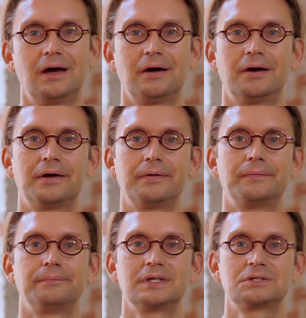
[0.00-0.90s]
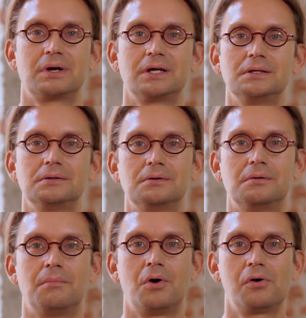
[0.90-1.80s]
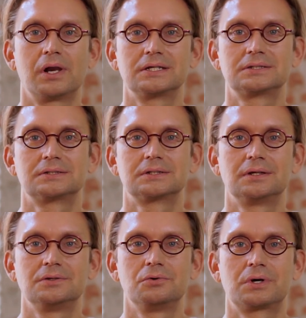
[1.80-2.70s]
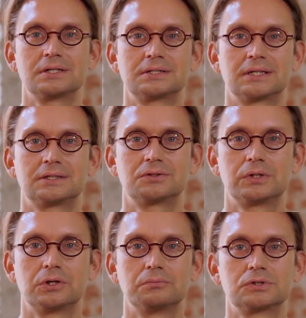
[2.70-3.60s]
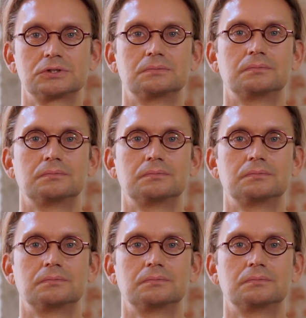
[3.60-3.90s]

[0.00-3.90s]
This way, more or less, you can set the terms.